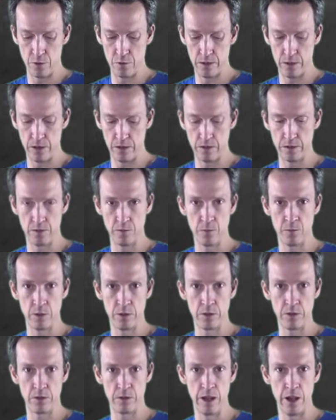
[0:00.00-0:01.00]
which
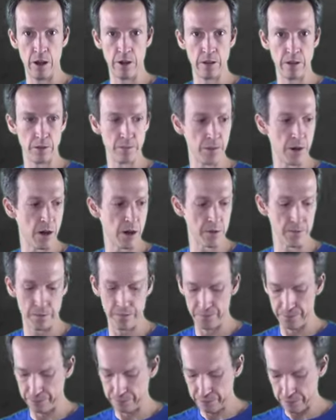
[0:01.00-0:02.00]
is down at the bottom.
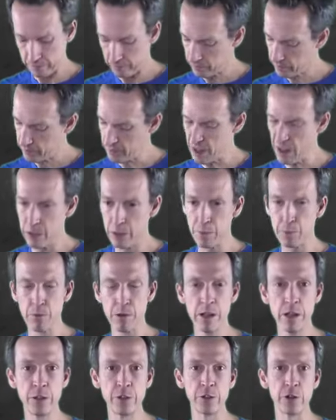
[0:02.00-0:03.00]
The
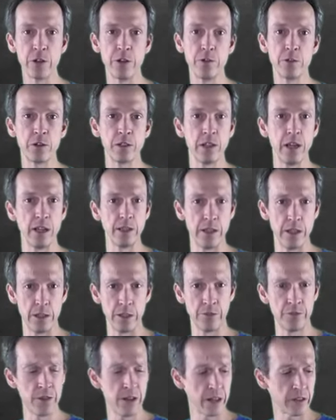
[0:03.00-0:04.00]
bridge on a ukulele
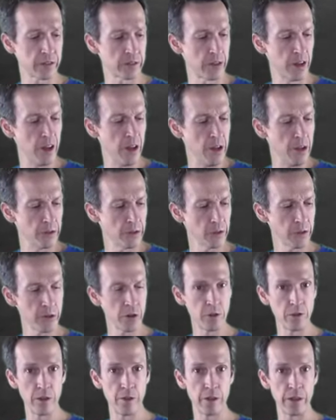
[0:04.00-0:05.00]
is fixed, so the
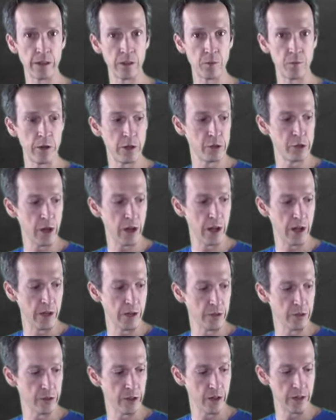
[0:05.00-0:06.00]
only thing that we
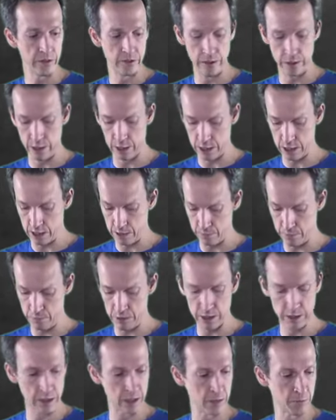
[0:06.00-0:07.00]
change is the
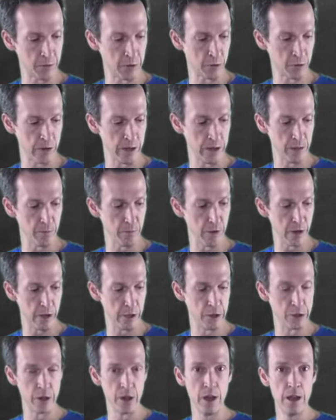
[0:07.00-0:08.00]
distance between the
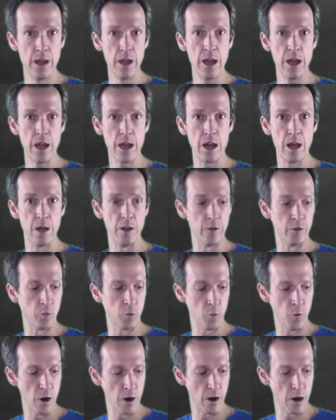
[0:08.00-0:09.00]
bridge
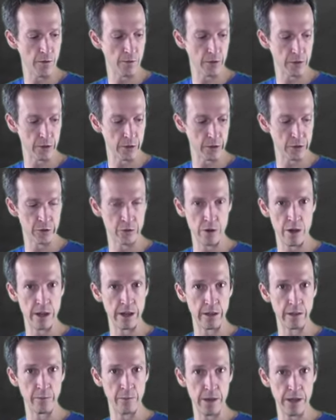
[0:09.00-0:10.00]
and wherever the
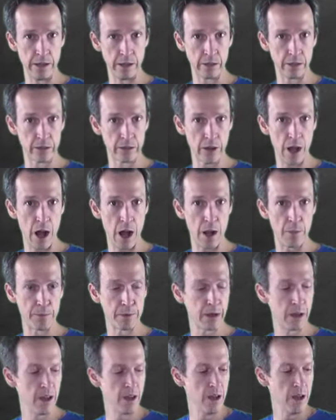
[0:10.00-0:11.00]
string is being
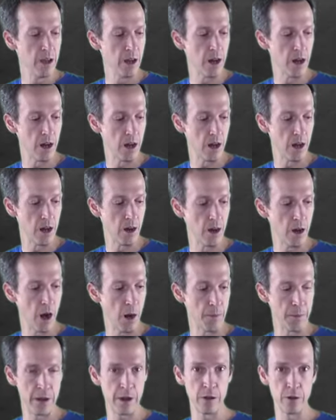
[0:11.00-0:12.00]
stopped
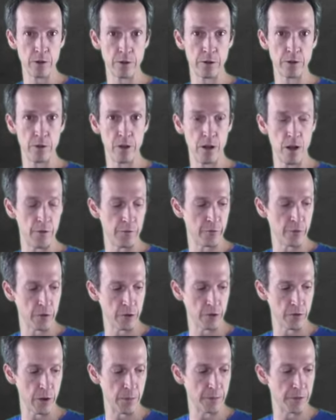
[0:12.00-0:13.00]
up here
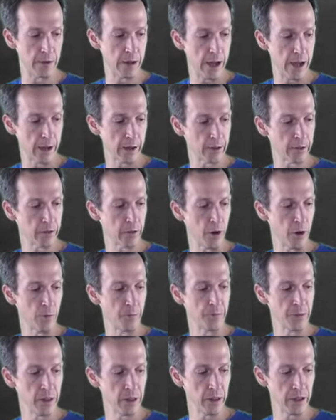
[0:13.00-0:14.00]
further up the neck. So
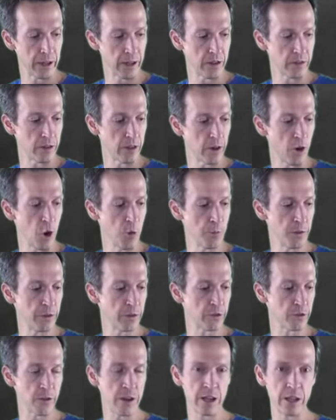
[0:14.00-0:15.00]
like I said, open
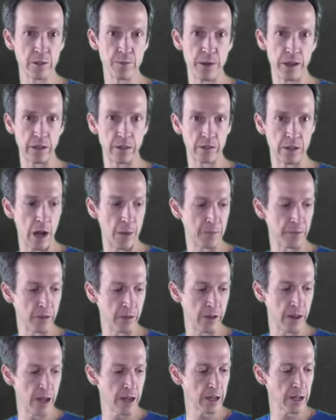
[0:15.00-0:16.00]
string, it's being stopped at the
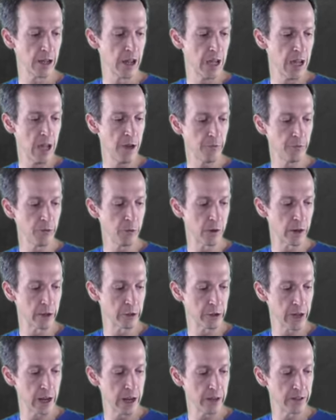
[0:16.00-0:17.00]
neck. If we want
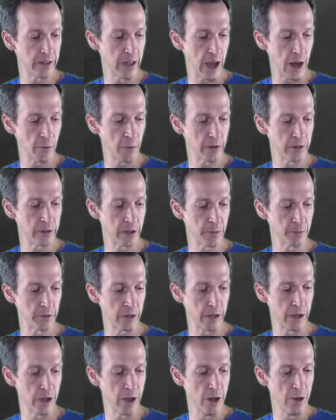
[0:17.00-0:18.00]
to change that, we
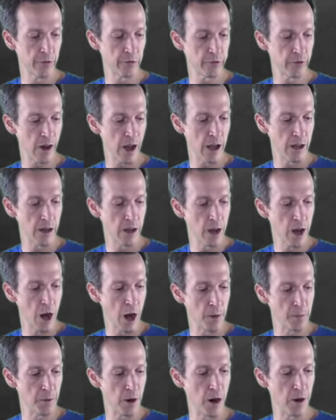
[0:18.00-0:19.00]
simply fret
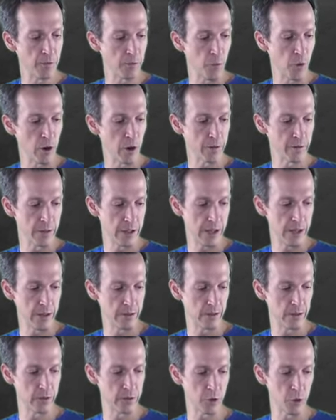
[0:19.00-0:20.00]
above one of
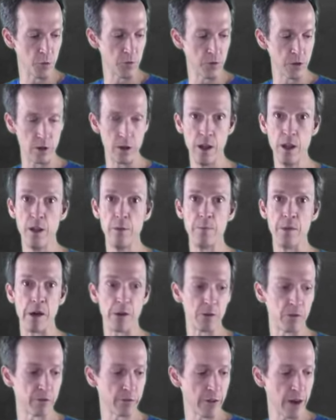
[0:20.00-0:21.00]
these silver
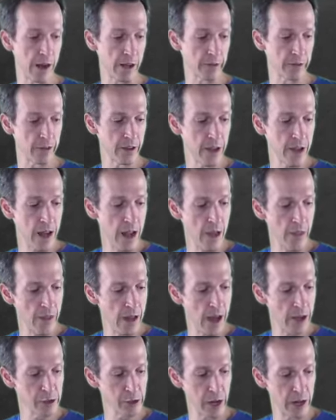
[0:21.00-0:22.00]
metal frets, and
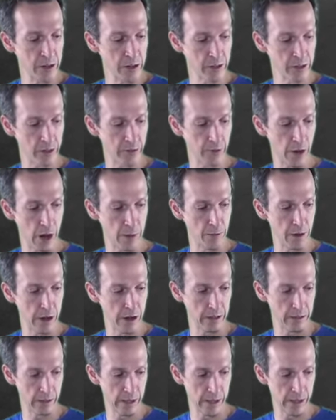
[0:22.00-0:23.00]
that changes the
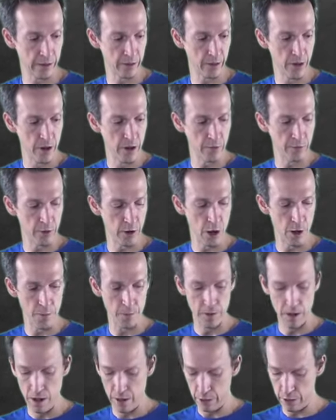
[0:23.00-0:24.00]
vibrating length
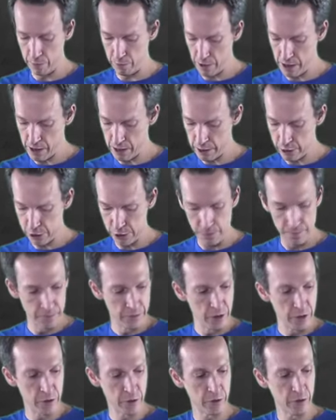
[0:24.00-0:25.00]
from the bridge
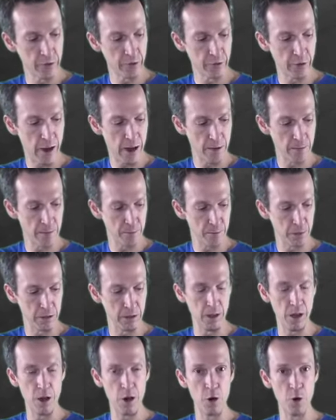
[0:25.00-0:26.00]
to the fret
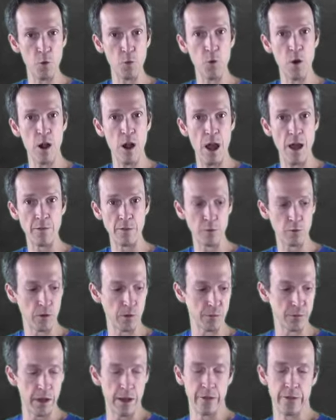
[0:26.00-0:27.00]
below wherever we're
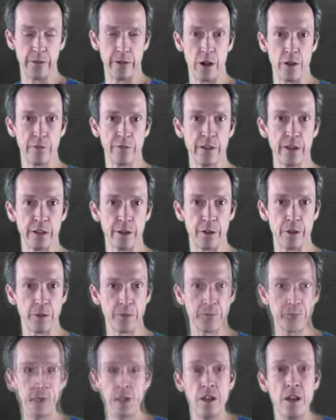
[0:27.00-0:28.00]
placing our finger.
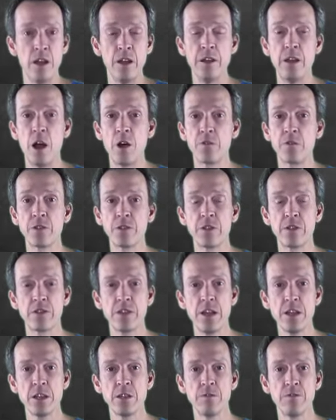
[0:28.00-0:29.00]
Now, for the
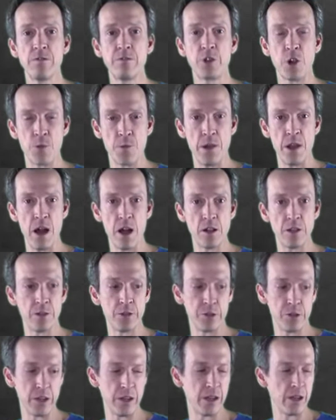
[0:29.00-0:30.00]
sake of
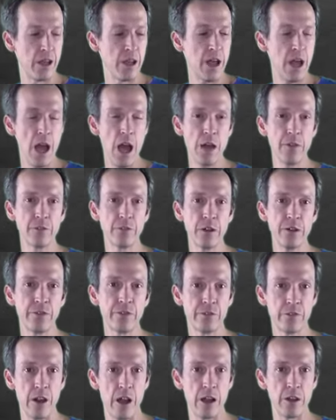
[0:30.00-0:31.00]
terminology, every
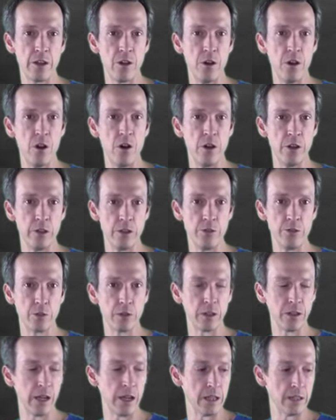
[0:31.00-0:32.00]
fret on a
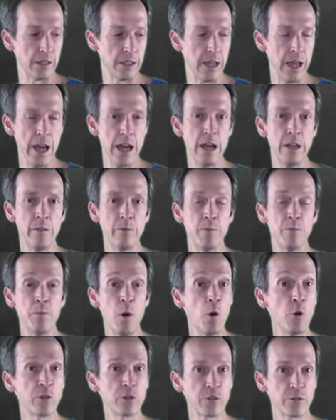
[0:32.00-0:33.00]
ukulele and
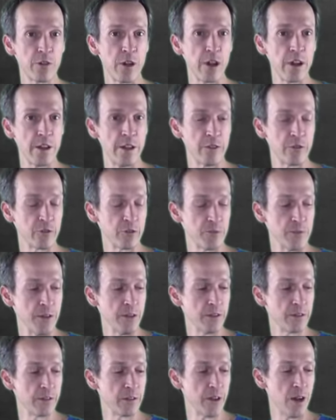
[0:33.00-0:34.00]
most fretted
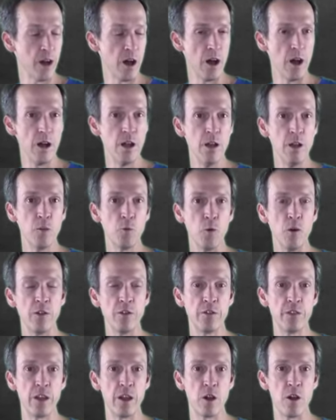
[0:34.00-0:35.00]
instruments,
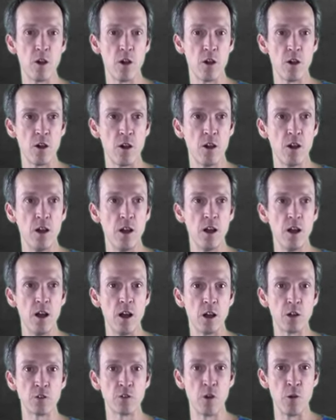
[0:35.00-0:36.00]
ones that are
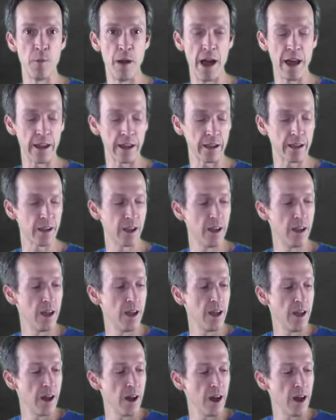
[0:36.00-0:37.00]
chromatic,
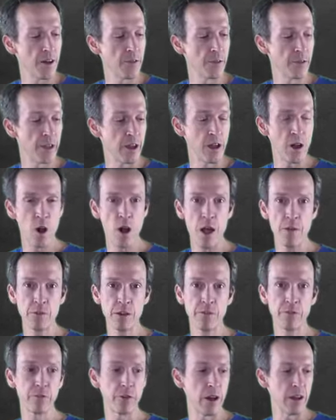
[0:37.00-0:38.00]

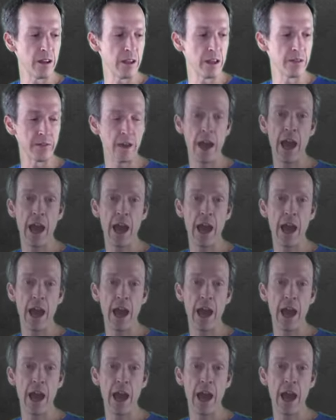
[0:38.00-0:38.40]
every fret is a